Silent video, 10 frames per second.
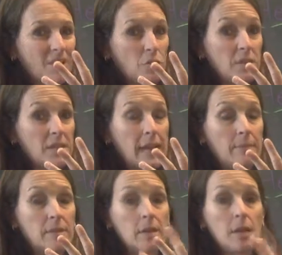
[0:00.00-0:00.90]
3
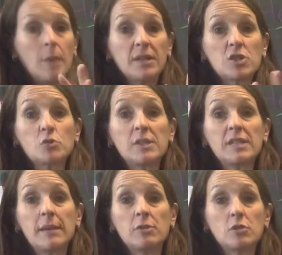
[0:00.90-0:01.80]
times, because 3
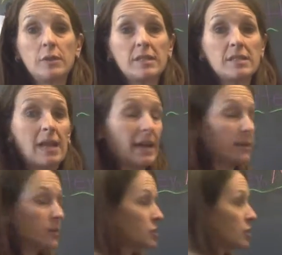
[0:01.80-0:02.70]
times 3 is 9.
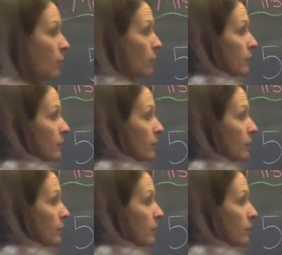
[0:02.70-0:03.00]
So